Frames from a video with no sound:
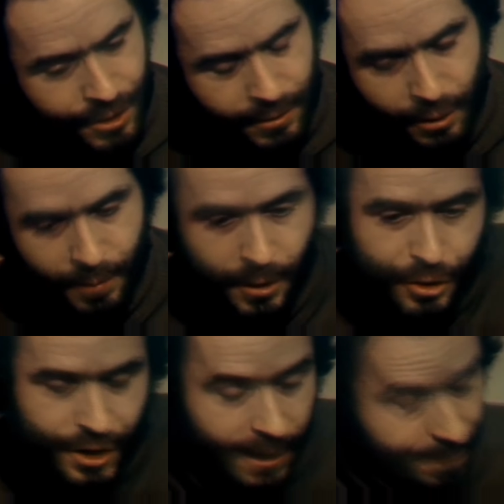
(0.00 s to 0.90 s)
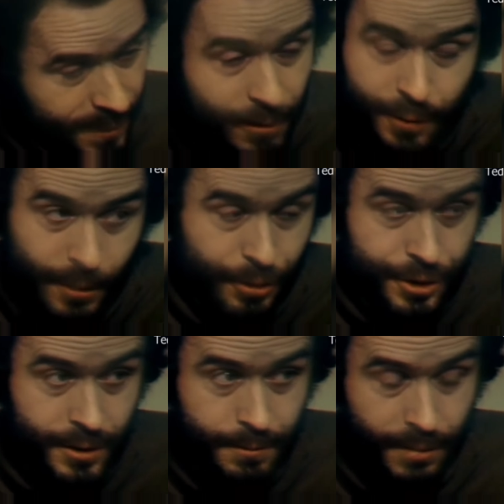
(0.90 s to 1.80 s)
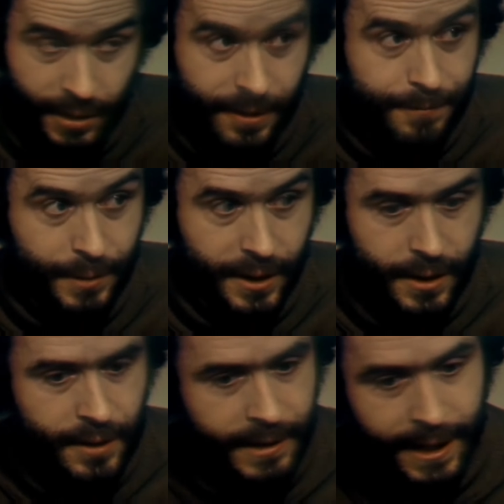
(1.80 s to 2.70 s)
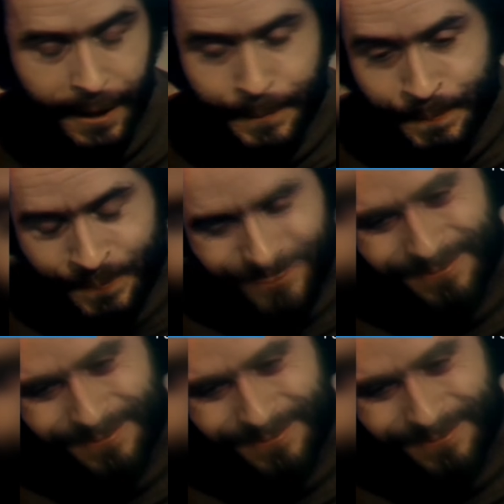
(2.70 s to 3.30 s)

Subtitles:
showed no emotion. I felt emotion. Believe me. Now.